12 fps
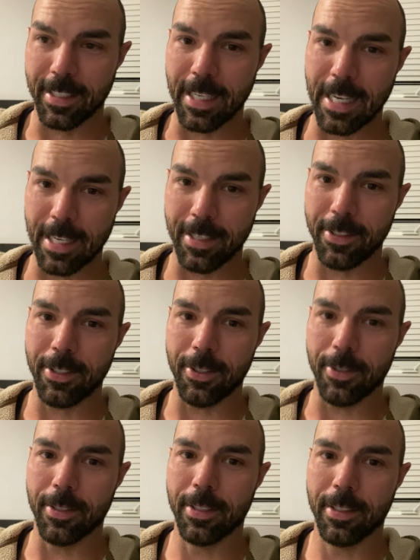the
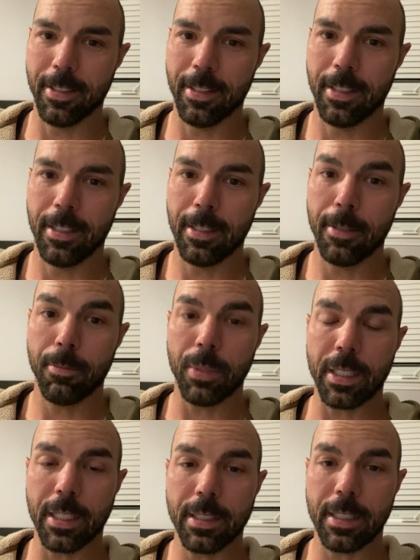attitude
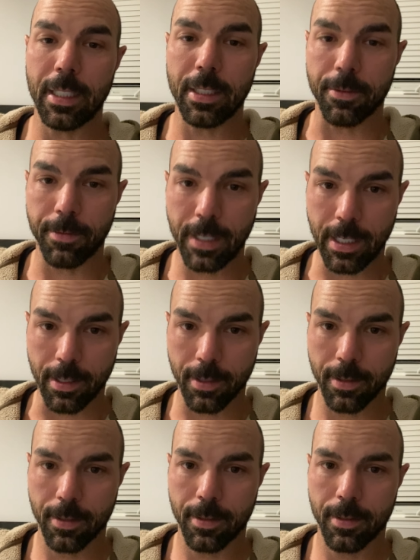because he's fair.
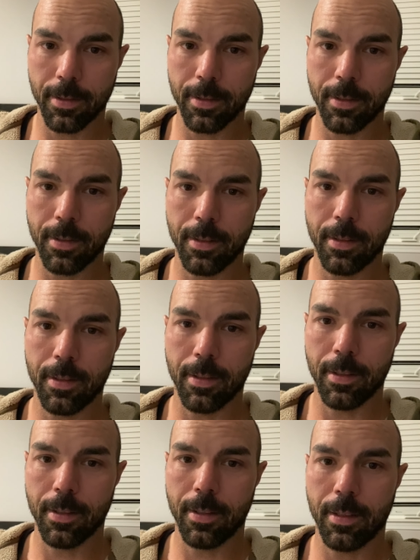
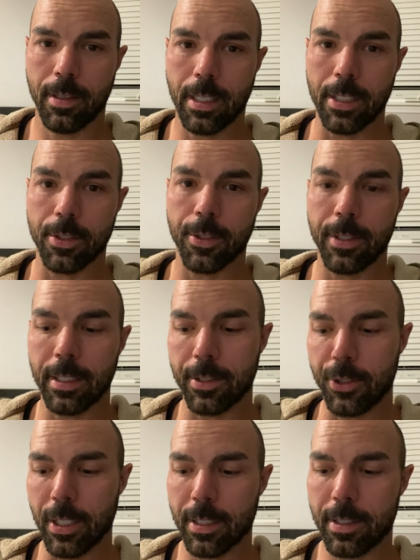And so his
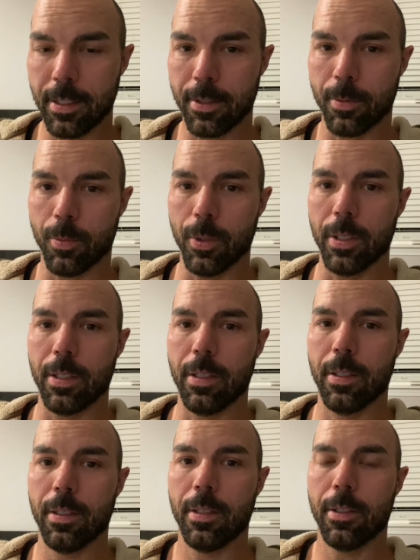justice would
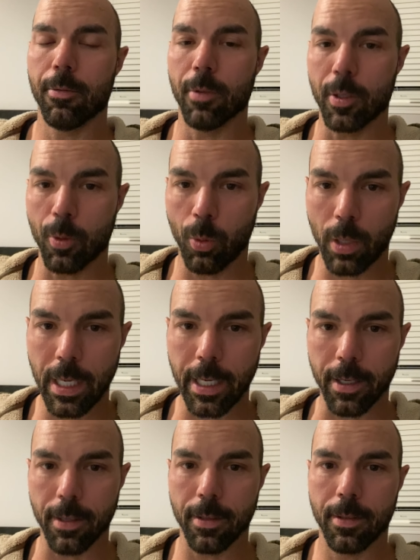
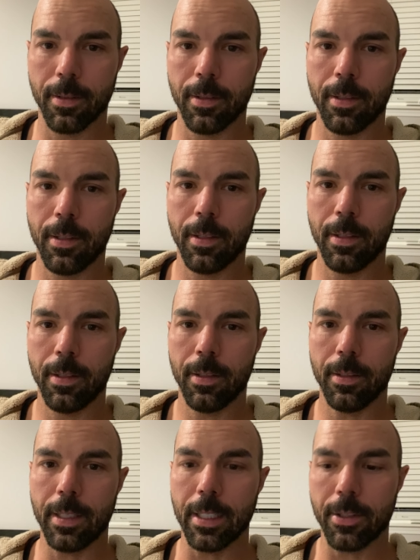require
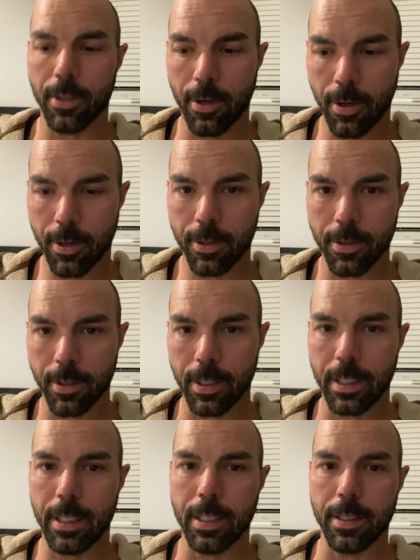that the harder
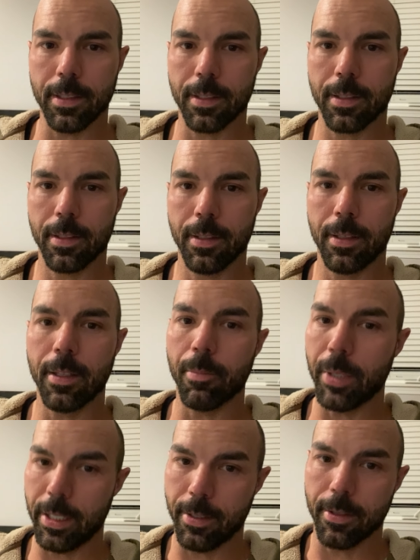it is, the
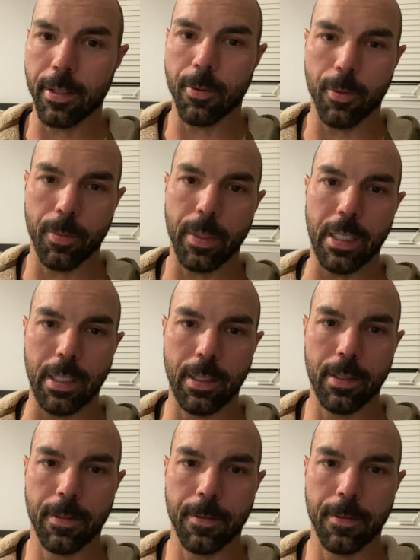better it will be.